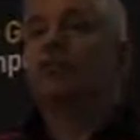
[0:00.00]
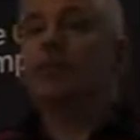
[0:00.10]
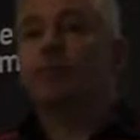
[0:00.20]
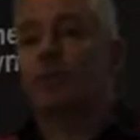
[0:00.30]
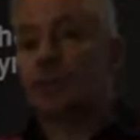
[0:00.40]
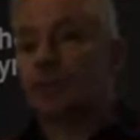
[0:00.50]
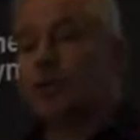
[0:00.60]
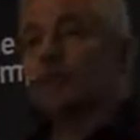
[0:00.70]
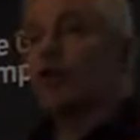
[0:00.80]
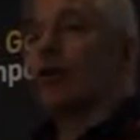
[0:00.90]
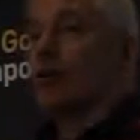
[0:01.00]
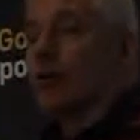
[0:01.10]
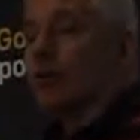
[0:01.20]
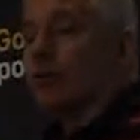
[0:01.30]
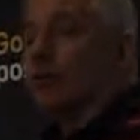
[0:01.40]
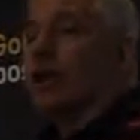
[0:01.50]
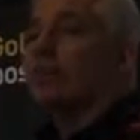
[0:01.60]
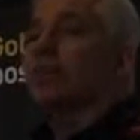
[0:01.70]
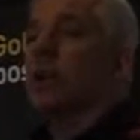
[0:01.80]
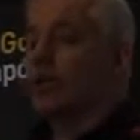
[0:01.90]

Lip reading: Some people, historically, over the last few